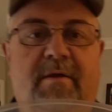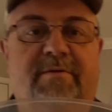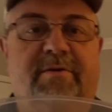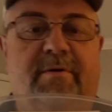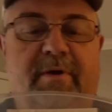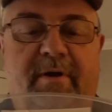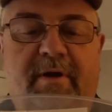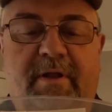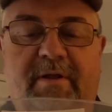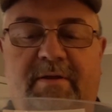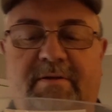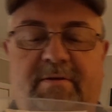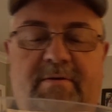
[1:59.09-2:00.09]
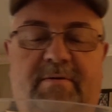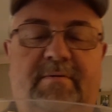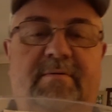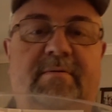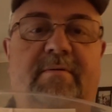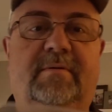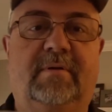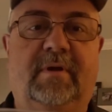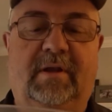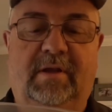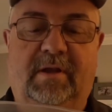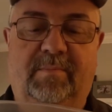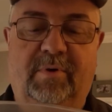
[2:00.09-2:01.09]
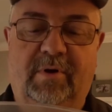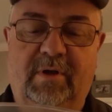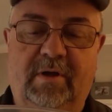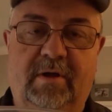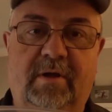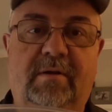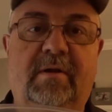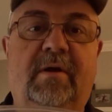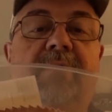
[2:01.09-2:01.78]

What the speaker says: So here it is. It did pretty good.